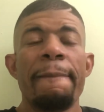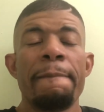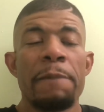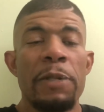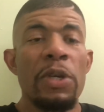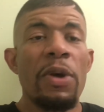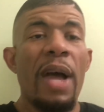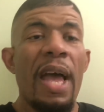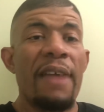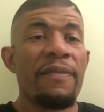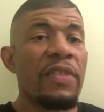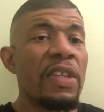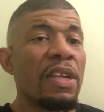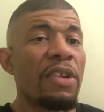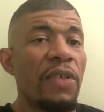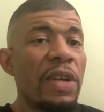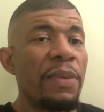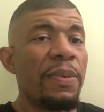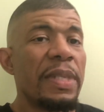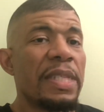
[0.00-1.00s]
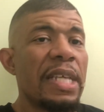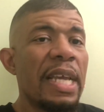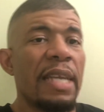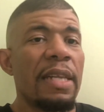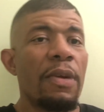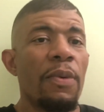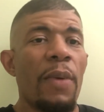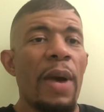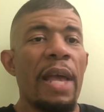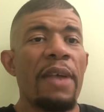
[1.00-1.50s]
So I have to agree with
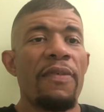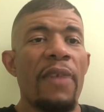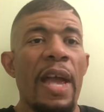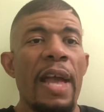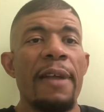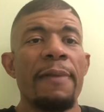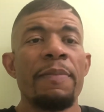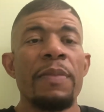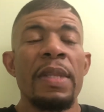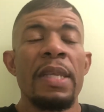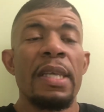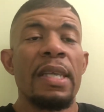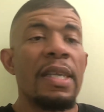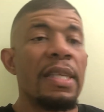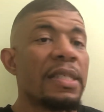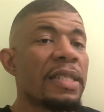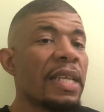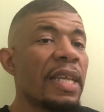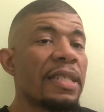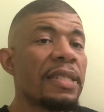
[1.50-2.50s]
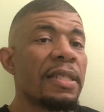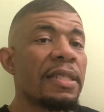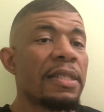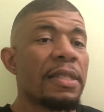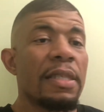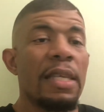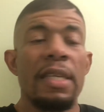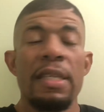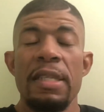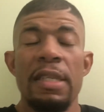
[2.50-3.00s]
Dana White, right? He
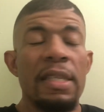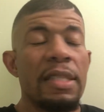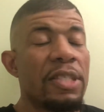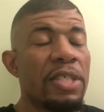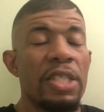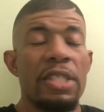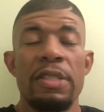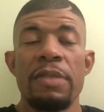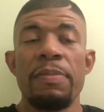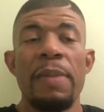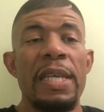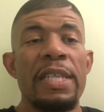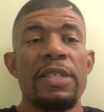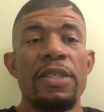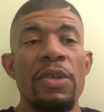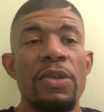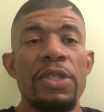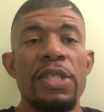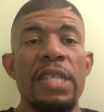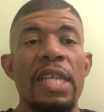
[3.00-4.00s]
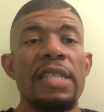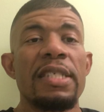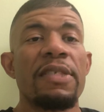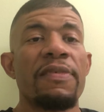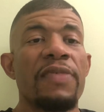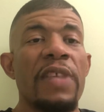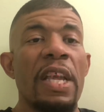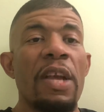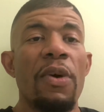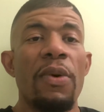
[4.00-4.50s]
says it just makes no sense.
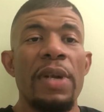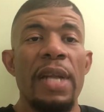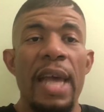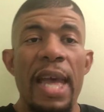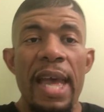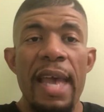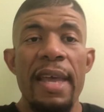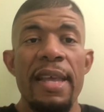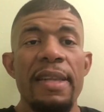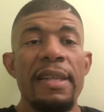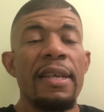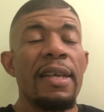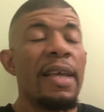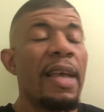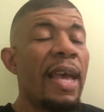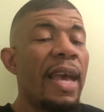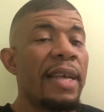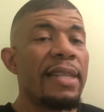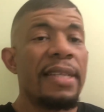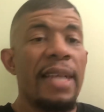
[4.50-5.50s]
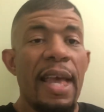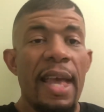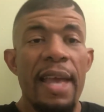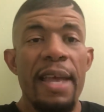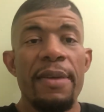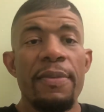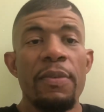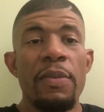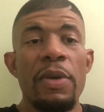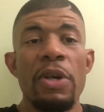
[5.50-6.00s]
If they go head to
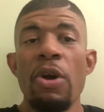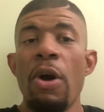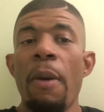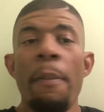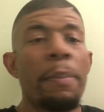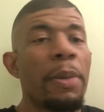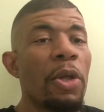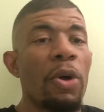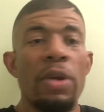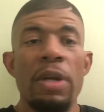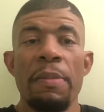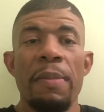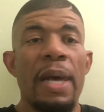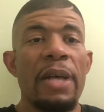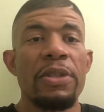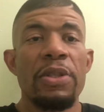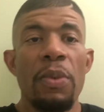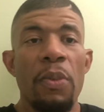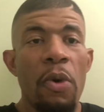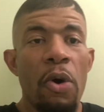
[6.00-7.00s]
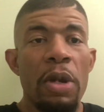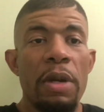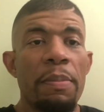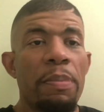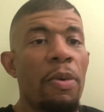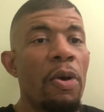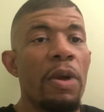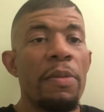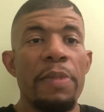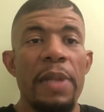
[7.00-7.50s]
head, we're going to blow them out the water,
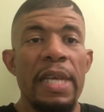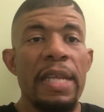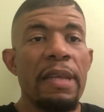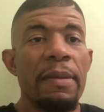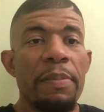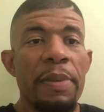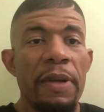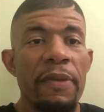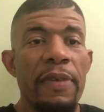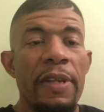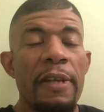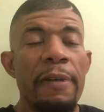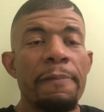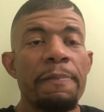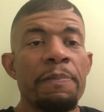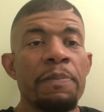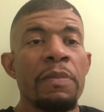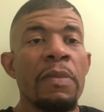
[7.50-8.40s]
point blank and period.